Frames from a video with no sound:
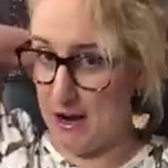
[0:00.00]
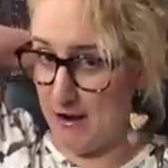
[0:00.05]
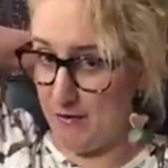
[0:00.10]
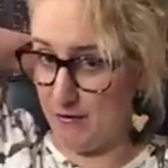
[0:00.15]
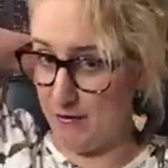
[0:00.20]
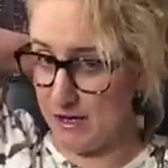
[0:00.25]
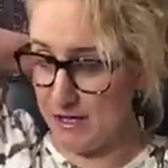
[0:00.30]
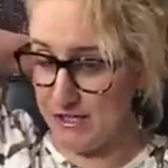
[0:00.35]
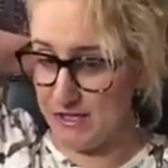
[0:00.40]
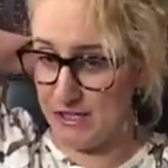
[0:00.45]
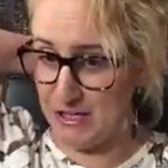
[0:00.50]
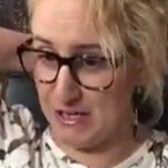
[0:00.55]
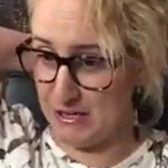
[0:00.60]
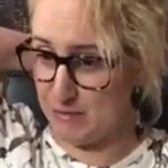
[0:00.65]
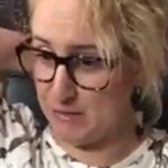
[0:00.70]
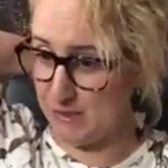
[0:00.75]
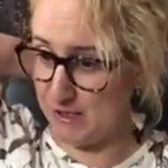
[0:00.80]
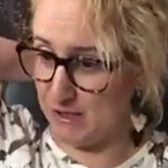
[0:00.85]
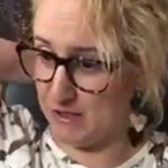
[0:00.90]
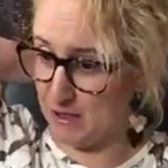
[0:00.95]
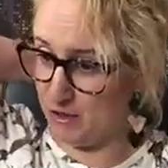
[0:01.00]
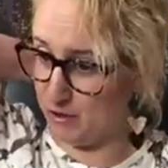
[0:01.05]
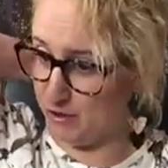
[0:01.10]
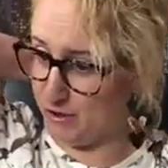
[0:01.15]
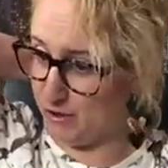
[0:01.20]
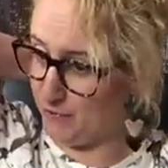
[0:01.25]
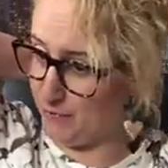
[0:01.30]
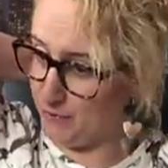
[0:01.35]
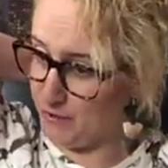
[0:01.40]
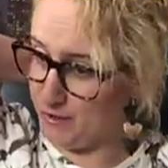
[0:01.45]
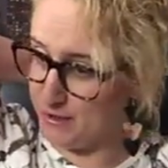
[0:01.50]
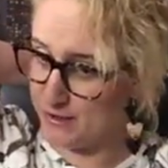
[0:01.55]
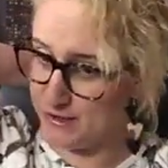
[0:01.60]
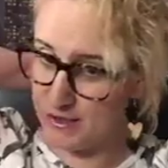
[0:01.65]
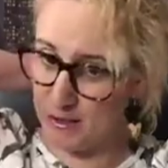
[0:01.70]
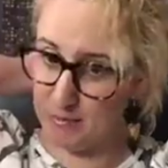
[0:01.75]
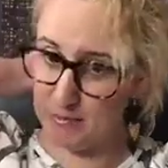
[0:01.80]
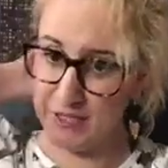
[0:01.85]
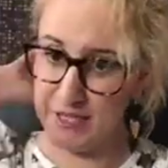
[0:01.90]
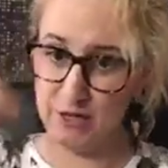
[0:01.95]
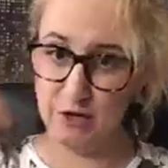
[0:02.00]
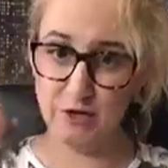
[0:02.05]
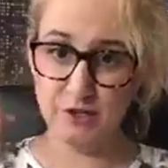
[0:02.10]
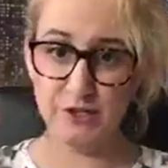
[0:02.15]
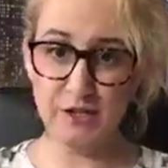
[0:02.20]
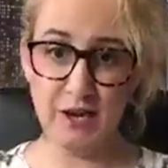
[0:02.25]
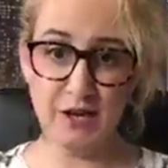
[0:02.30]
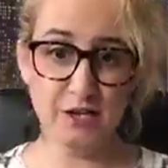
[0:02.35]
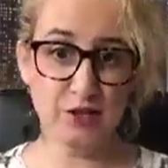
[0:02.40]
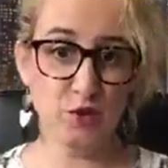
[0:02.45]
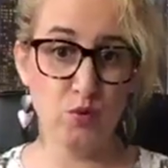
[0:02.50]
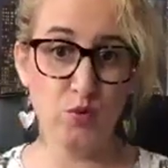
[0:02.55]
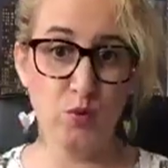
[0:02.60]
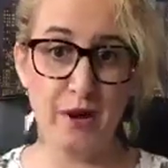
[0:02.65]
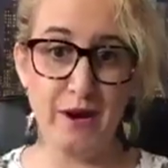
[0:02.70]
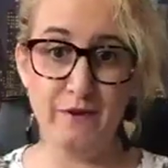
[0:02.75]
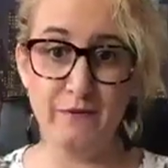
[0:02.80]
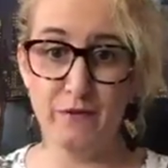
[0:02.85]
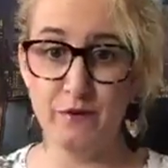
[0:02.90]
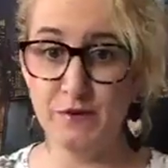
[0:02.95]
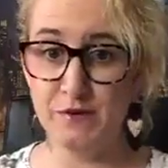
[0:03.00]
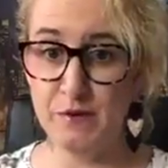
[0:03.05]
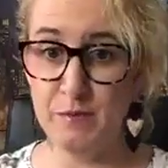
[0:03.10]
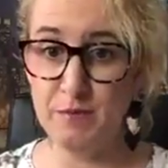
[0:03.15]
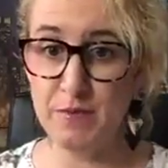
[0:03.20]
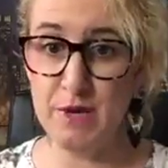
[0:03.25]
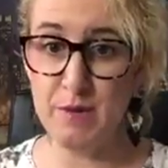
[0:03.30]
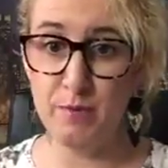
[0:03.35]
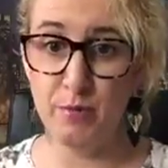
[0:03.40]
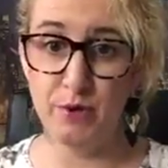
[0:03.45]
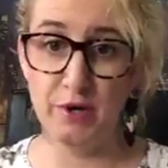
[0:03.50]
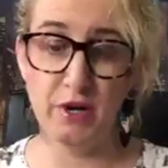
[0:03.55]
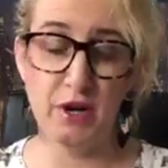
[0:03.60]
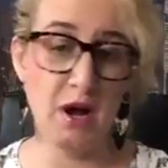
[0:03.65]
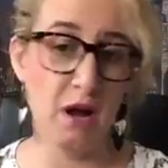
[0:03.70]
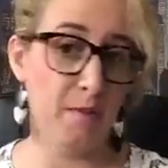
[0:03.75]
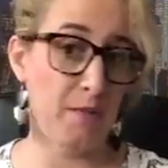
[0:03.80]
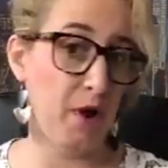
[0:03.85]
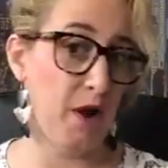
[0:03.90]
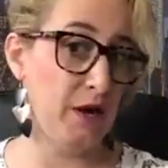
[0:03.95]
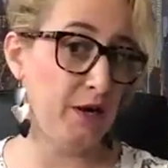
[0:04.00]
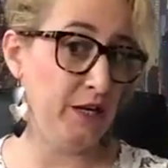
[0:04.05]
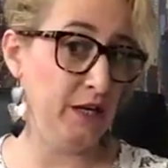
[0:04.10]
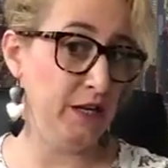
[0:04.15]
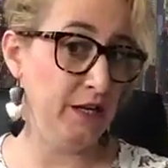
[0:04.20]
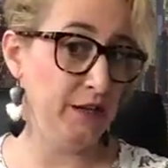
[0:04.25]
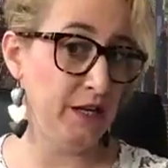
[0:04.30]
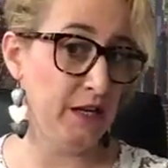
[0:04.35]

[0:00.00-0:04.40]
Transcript: Every team is a little different. Some leaders like to wait for some people to come on in.